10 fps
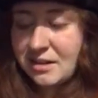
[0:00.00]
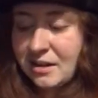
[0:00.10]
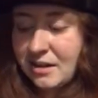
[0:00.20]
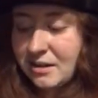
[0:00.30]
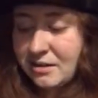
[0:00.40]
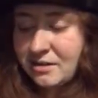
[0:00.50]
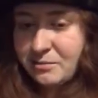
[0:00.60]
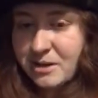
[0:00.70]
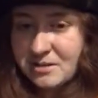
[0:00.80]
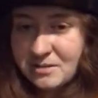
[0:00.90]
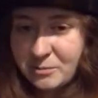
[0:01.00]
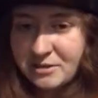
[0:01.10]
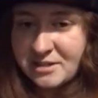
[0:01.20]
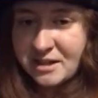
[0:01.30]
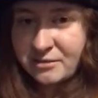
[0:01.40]
the way
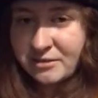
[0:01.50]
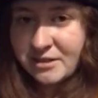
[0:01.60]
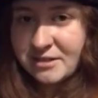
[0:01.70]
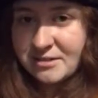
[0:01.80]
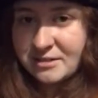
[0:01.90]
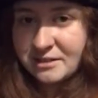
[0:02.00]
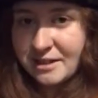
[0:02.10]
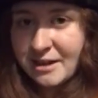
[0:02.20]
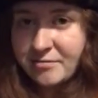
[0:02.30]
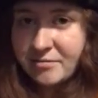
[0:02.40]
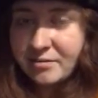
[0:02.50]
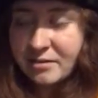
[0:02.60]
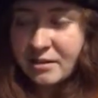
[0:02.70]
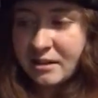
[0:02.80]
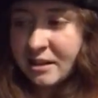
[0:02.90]
someone's outlook is on life,
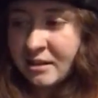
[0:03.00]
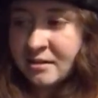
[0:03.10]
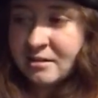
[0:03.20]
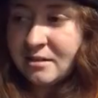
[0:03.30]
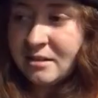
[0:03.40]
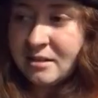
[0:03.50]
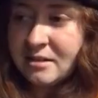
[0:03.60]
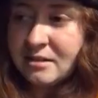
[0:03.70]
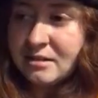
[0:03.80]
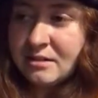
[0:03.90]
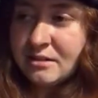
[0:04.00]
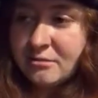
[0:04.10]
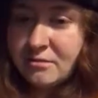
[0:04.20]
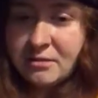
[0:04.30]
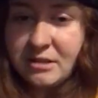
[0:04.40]
and
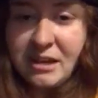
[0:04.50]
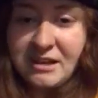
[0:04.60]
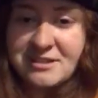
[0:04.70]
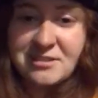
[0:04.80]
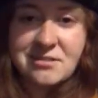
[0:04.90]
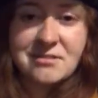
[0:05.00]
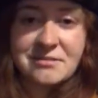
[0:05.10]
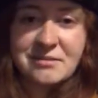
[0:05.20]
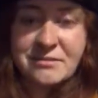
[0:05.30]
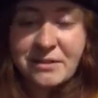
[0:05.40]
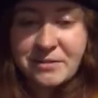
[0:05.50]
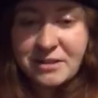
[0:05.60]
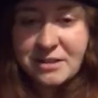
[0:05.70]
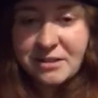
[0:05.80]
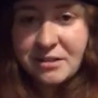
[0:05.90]
it felt
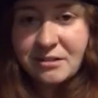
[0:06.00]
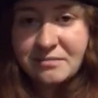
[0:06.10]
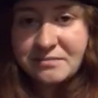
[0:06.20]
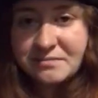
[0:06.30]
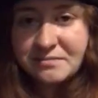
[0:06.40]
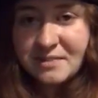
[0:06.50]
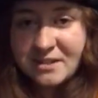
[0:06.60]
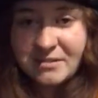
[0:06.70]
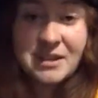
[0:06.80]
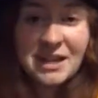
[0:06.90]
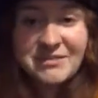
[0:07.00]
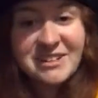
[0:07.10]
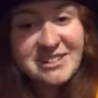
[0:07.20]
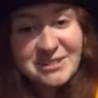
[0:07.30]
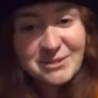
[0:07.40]
really good. So I have an
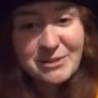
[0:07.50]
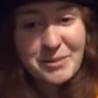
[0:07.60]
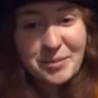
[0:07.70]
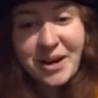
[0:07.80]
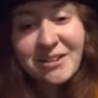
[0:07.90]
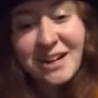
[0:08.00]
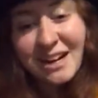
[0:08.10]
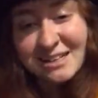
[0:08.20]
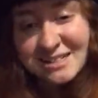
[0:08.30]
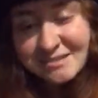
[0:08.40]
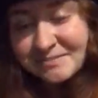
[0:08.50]
excuse to wear my pirate hat